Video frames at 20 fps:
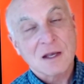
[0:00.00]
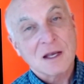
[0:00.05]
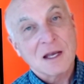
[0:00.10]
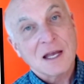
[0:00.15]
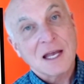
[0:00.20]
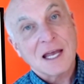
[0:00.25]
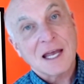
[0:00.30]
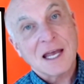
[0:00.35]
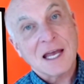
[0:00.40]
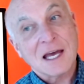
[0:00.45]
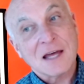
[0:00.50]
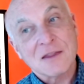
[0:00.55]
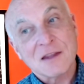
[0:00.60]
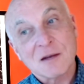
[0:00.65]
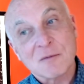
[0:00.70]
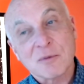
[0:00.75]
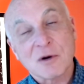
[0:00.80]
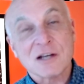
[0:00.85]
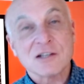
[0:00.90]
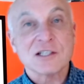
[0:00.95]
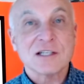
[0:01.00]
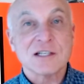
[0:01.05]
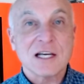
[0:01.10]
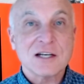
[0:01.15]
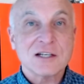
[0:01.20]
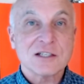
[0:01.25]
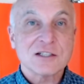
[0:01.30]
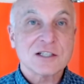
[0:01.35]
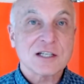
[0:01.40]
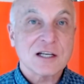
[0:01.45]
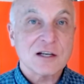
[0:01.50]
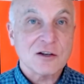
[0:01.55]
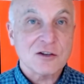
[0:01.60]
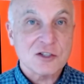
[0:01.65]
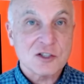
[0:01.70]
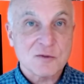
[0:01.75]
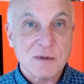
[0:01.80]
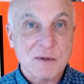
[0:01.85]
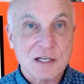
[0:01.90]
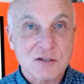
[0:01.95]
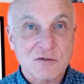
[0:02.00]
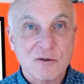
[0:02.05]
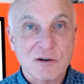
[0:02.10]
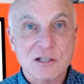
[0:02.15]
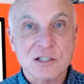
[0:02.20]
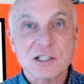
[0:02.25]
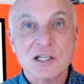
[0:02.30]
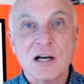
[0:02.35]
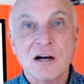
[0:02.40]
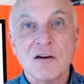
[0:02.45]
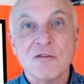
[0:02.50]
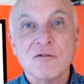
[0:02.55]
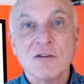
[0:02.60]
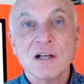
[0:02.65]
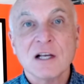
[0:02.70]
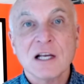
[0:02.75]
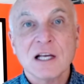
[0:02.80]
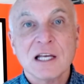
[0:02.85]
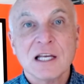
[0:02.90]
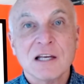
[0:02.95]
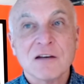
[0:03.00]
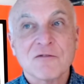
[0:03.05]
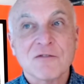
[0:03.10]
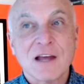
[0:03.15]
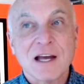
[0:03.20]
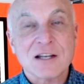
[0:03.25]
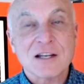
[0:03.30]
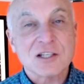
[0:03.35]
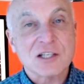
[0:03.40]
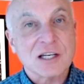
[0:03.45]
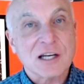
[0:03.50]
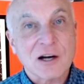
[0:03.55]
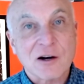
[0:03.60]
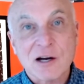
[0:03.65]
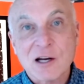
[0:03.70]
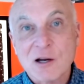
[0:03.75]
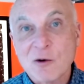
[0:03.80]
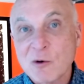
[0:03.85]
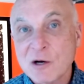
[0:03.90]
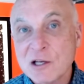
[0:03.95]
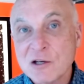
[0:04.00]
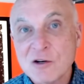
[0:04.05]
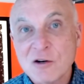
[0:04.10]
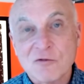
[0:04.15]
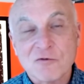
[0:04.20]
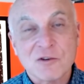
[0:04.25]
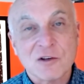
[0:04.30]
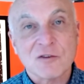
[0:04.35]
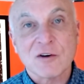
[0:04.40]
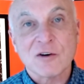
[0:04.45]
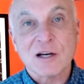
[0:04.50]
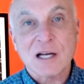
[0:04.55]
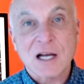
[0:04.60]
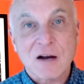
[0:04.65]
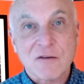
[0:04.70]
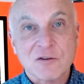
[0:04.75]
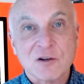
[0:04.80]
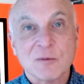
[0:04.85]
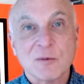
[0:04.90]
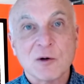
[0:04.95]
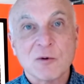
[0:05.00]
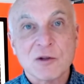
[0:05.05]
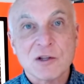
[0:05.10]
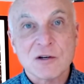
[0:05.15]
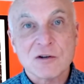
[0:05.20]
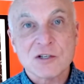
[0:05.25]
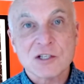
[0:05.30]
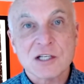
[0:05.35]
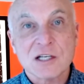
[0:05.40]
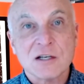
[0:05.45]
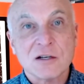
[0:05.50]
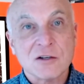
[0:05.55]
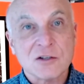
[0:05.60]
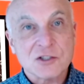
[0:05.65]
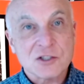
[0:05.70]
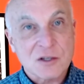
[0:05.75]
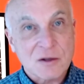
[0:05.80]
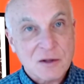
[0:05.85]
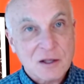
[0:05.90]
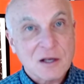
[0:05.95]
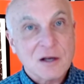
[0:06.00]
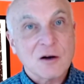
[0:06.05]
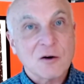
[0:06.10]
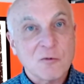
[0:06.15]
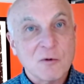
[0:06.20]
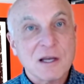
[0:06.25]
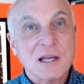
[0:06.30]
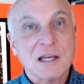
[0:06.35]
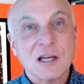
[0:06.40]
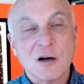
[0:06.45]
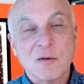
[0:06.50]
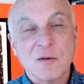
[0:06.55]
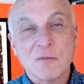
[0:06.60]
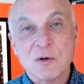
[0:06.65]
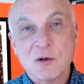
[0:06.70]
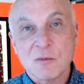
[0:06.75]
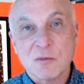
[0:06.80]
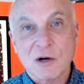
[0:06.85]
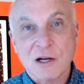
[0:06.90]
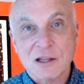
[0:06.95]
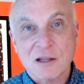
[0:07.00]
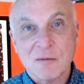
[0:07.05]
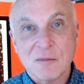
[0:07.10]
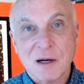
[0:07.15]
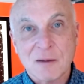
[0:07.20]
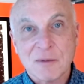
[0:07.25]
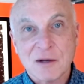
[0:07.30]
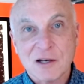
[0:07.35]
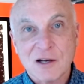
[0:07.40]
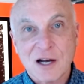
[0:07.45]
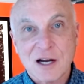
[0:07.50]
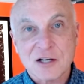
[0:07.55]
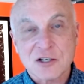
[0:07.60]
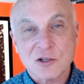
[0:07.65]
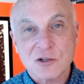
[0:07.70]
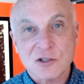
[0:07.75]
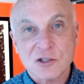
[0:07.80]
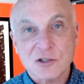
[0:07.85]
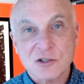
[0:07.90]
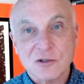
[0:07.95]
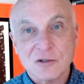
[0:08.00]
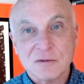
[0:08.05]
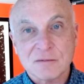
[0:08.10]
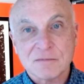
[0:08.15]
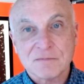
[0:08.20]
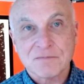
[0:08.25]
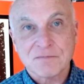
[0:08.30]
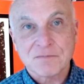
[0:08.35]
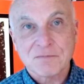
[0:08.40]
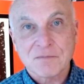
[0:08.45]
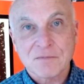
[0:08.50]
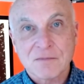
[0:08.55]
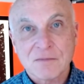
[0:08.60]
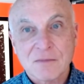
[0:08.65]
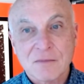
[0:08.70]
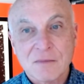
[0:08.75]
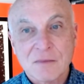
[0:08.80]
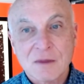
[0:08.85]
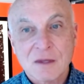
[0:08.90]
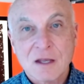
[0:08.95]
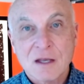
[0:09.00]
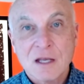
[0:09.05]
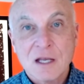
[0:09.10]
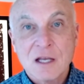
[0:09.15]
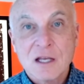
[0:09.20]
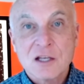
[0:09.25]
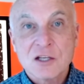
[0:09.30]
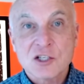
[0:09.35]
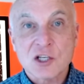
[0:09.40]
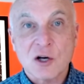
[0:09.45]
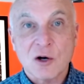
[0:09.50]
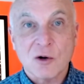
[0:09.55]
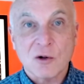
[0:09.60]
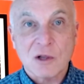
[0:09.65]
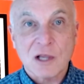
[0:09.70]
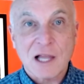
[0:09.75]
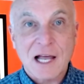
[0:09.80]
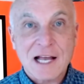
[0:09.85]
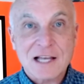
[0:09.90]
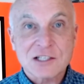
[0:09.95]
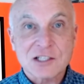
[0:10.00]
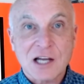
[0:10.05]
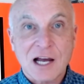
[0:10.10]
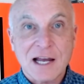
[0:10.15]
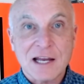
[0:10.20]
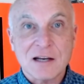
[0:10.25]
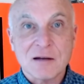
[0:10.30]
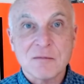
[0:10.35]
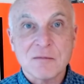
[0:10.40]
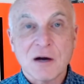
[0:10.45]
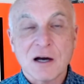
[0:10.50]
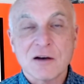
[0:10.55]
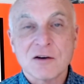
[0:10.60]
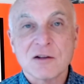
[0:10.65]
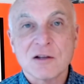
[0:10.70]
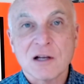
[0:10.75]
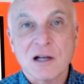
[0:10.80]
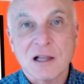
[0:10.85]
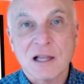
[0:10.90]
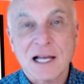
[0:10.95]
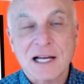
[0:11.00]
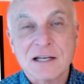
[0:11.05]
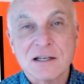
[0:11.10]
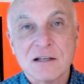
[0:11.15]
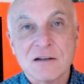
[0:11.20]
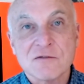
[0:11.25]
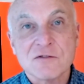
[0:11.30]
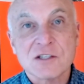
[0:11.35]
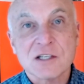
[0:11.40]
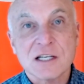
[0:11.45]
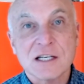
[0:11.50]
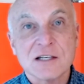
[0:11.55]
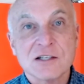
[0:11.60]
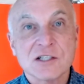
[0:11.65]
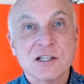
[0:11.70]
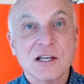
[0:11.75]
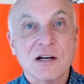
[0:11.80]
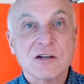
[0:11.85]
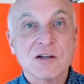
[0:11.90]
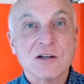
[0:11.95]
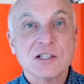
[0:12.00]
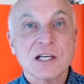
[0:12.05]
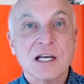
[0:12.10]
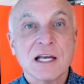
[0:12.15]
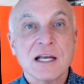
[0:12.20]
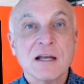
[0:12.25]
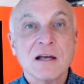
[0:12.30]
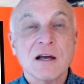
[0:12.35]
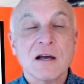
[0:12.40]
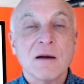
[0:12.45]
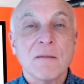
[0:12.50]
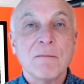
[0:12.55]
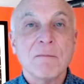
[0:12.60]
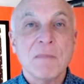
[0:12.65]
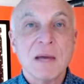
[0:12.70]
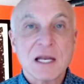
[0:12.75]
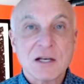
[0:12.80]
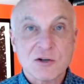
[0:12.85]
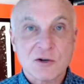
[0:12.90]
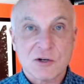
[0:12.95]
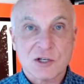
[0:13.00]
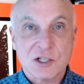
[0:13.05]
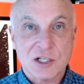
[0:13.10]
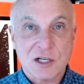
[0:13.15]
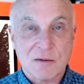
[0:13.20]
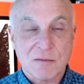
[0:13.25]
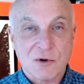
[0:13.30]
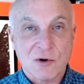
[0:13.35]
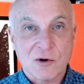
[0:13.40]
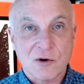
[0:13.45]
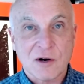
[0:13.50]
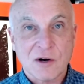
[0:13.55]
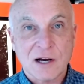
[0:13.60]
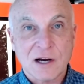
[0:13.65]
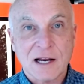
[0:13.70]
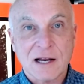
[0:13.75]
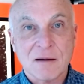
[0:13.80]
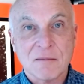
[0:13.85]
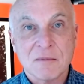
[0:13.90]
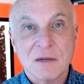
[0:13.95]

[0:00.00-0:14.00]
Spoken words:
And then presentation skills speaks for itself. If that's an area where you don't feel very comfortable with your skills, we can help you bring them up a notch or two. So, last item under the electives is there is a mentorship program.